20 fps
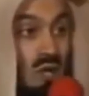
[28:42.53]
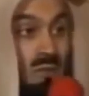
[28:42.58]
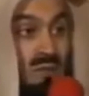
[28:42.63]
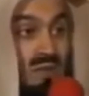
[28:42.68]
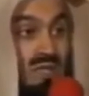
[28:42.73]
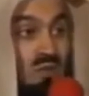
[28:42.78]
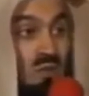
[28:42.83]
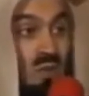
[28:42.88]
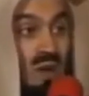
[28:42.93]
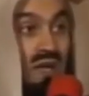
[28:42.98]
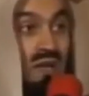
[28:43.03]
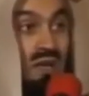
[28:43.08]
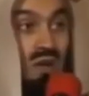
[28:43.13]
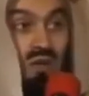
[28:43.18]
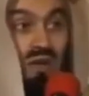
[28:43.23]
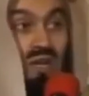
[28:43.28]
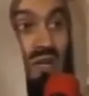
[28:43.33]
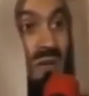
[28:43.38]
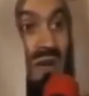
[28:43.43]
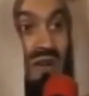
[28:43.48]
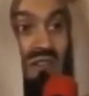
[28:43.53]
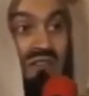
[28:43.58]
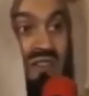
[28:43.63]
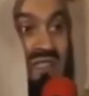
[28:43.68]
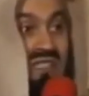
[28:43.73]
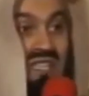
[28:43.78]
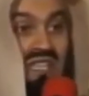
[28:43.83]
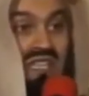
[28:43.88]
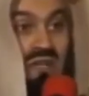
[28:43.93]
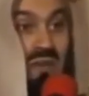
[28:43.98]
the top, there's one. Only one
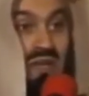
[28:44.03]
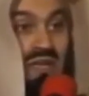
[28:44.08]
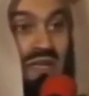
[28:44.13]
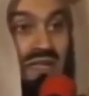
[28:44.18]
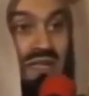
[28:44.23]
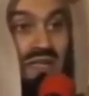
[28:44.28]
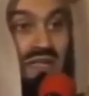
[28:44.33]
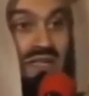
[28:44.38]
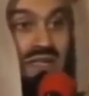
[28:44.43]
fits anyway.